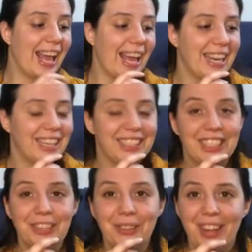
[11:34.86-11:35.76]
and I
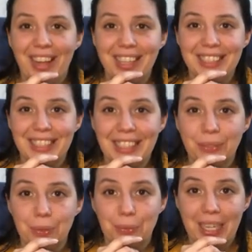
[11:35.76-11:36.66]
didn't realize
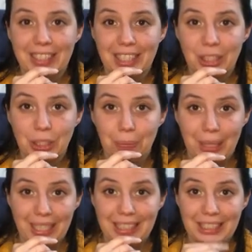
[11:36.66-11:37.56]
it will make such a
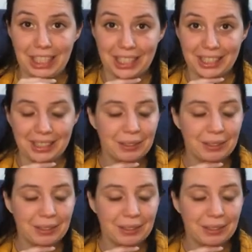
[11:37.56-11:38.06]
big tick.